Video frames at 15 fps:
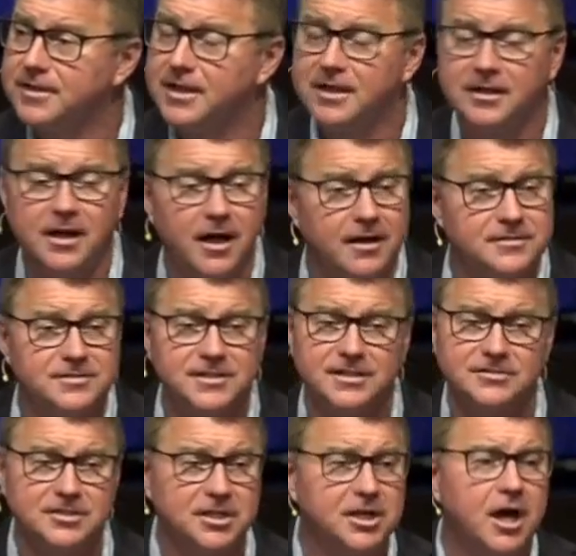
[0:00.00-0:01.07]
And God
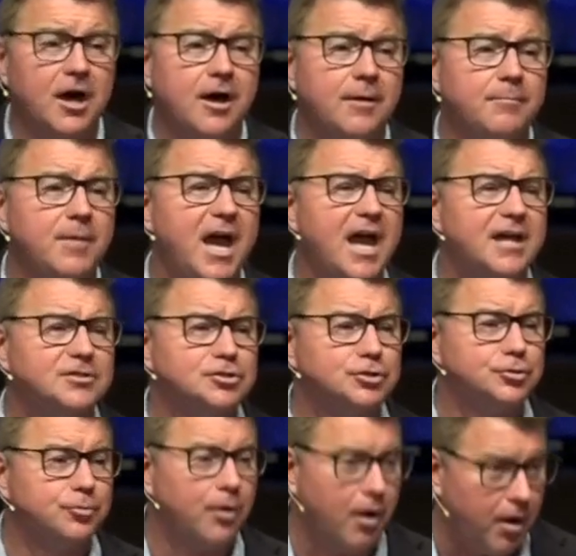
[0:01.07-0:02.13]
says, Come as
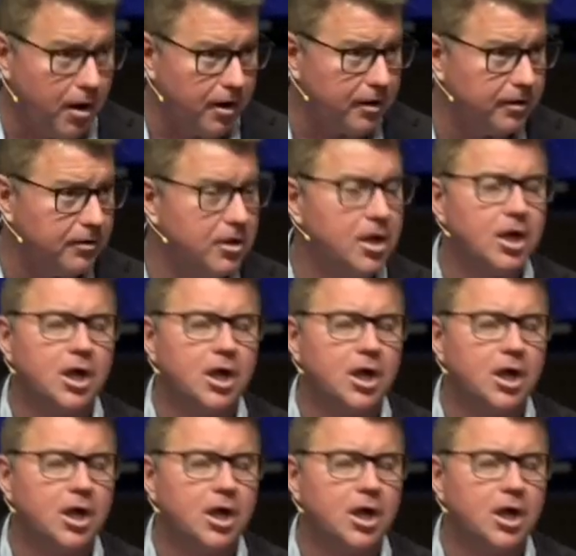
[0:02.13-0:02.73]
you are.